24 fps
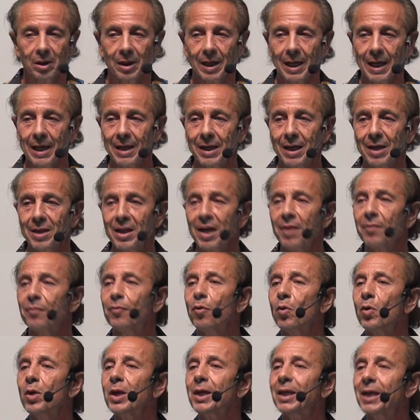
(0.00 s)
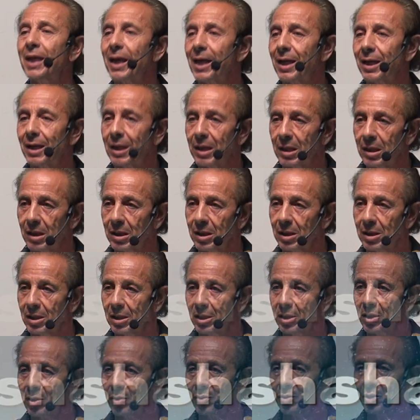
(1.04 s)
And they fornicated.
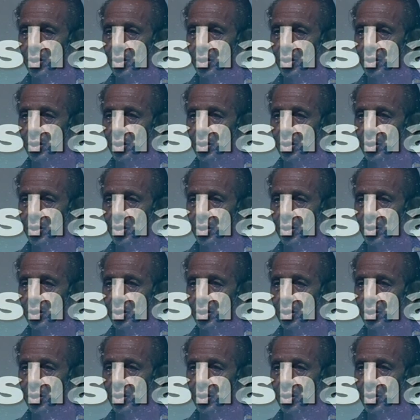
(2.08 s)
You know,